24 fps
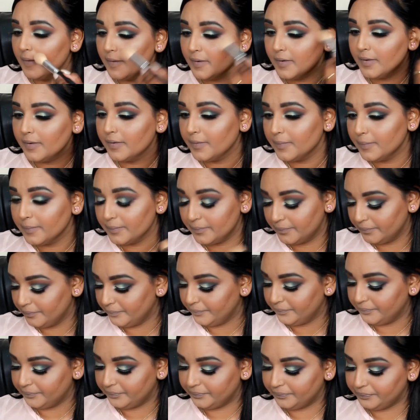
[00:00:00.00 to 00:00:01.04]

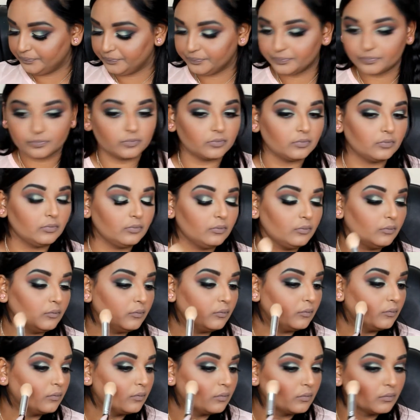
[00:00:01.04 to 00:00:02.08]

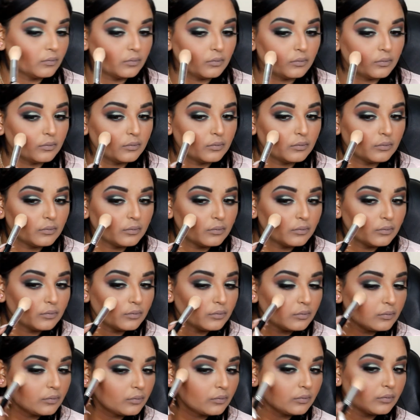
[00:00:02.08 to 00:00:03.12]

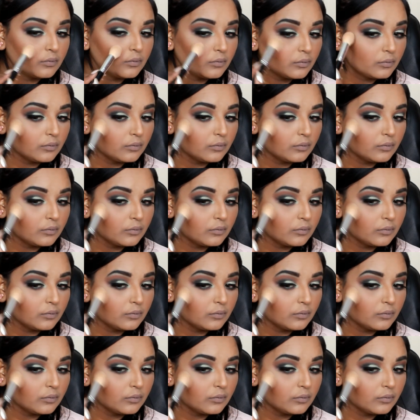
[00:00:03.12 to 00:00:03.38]
Nobody speaks.